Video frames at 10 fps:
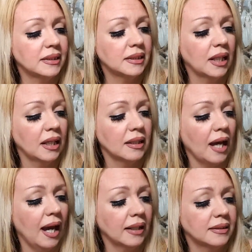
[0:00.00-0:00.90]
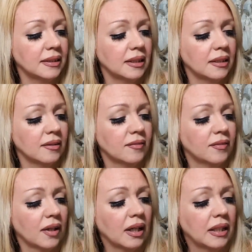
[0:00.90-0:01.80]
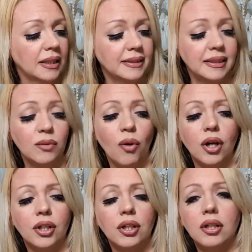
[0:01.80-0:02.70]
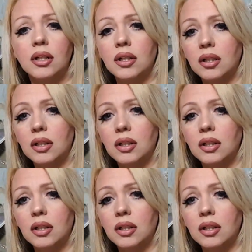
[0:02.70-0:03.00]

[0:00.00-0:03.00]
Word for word: Skin Active Cleansing Water.